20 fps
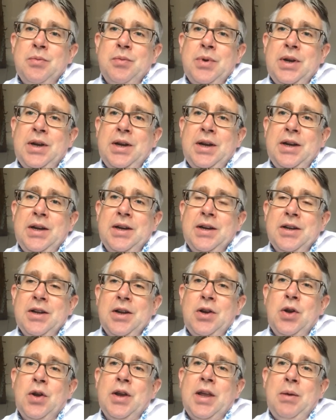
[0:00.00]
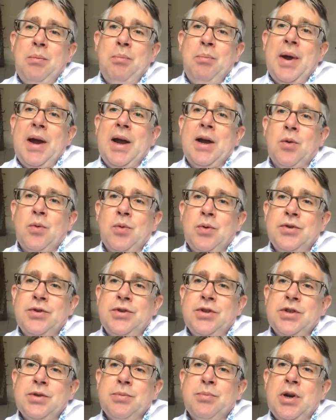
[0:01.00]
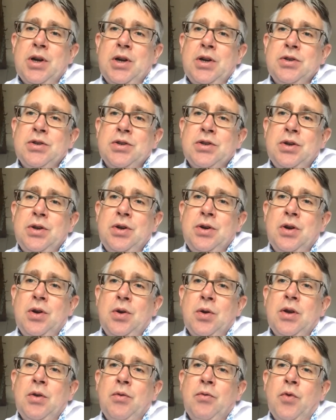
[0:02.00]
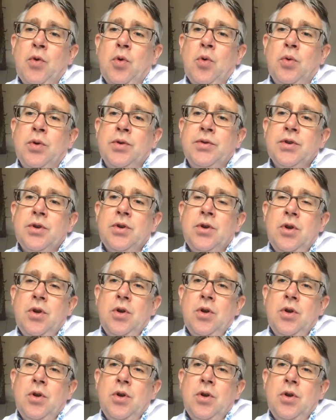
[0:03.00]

be looking backwards as opposed to looking forwards.